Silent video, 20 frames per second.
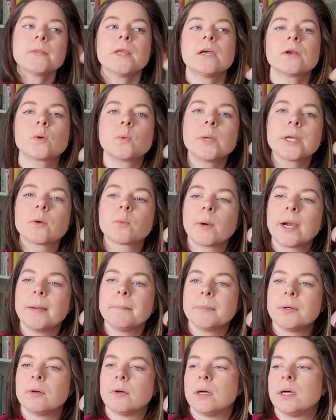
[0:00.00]
A quick
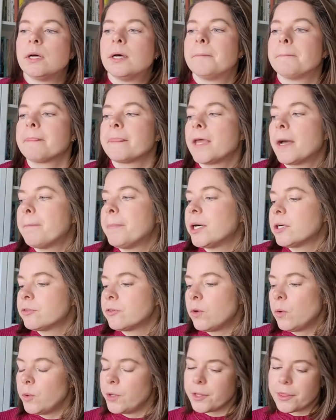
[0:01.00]
ramble
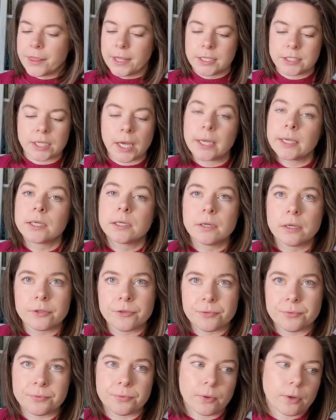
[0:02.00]
about all the things I
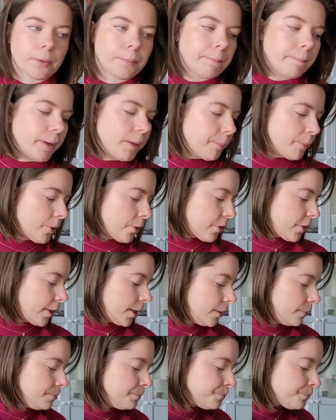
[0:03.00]
got for my
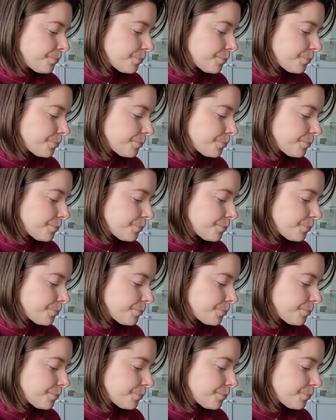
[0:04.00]
birthday.